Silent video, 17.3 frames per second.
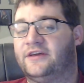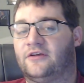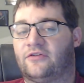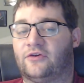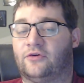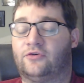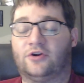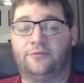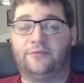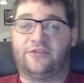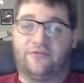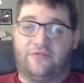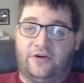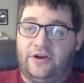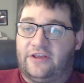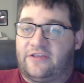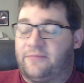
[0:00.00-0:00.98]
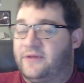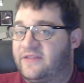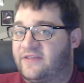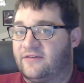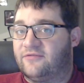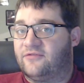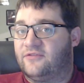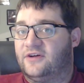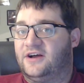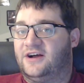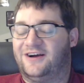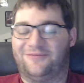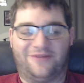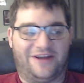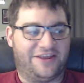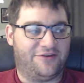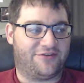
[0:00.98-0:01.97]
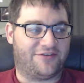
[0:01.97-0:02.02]
So tournaments are very expensive.
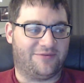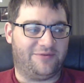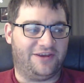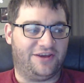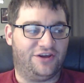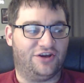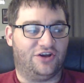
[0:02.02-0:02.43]
I used to be